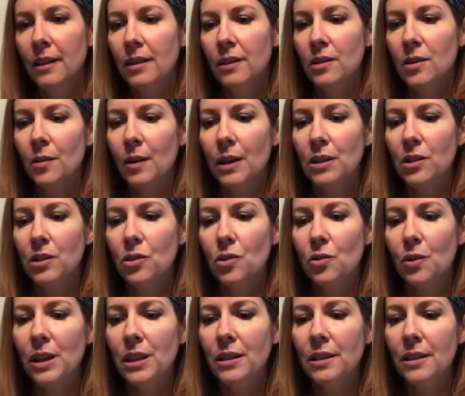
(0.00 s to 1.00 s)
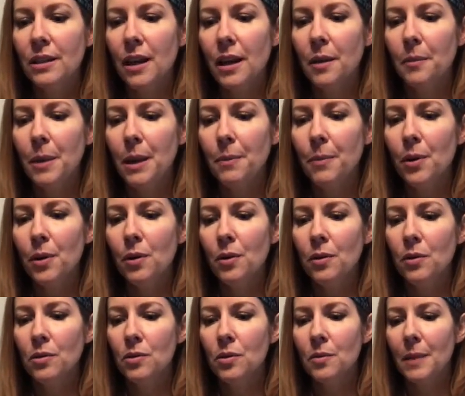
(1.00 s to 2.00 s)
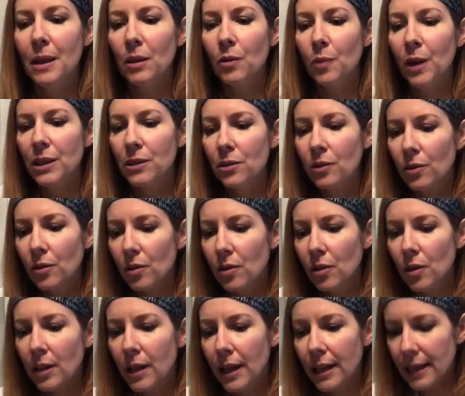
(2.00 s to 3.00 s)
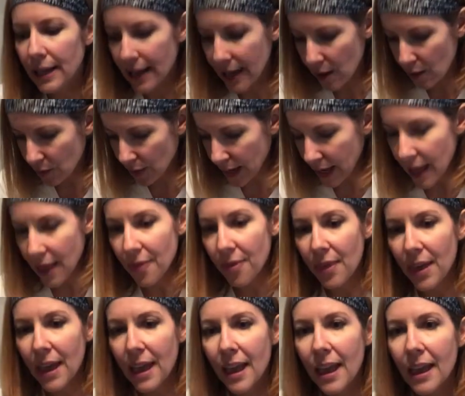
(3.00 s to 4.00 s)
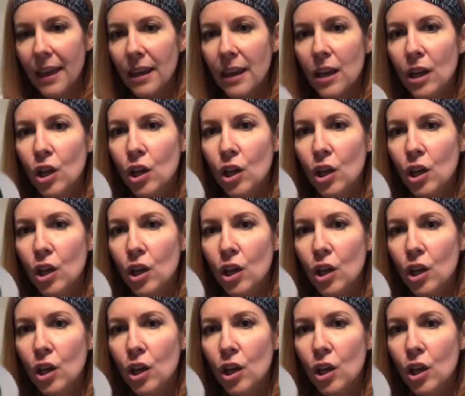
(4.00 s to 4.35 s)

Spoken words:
So I just traced on paper to make the white circle, cut it out, and then